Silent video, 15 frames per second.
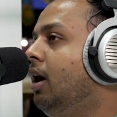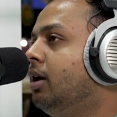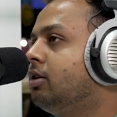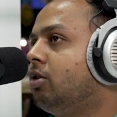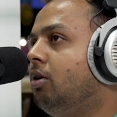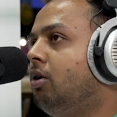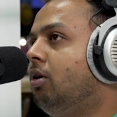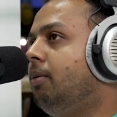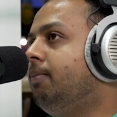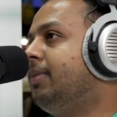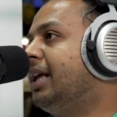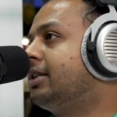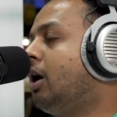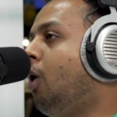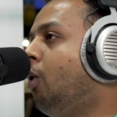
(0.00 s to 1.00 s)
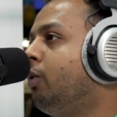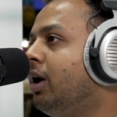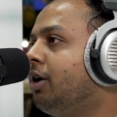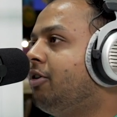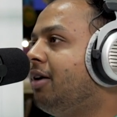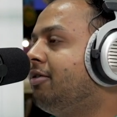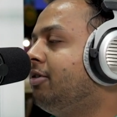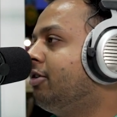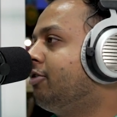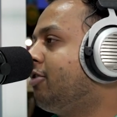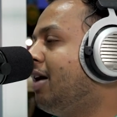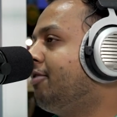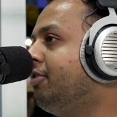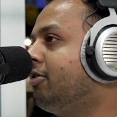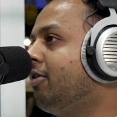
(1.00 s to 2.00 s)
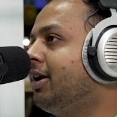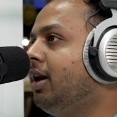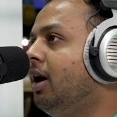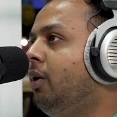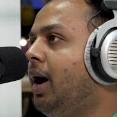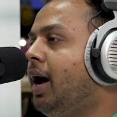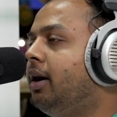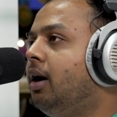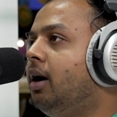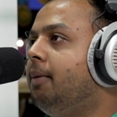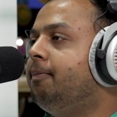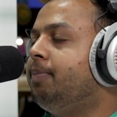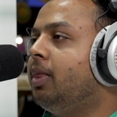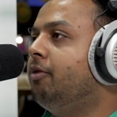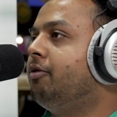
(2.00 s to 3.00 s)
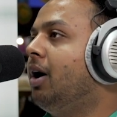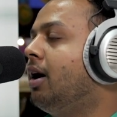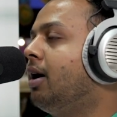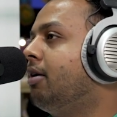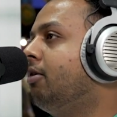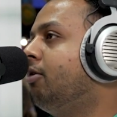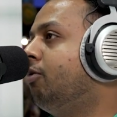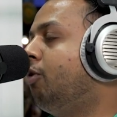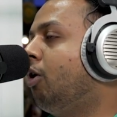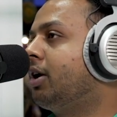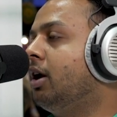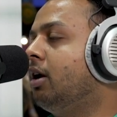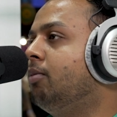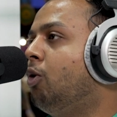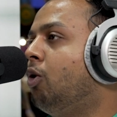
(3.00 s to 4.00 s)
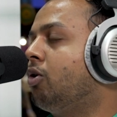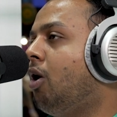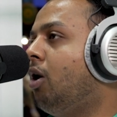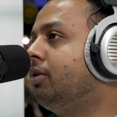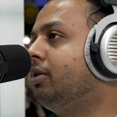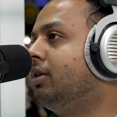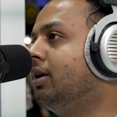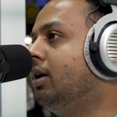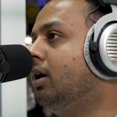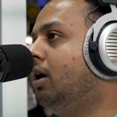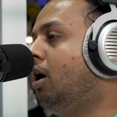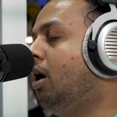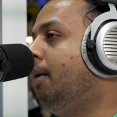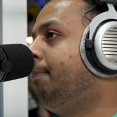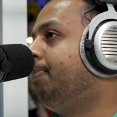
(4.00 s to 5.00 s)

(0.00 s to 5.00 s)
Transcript: So that's how we are driving the traffic right now, and we are working more on the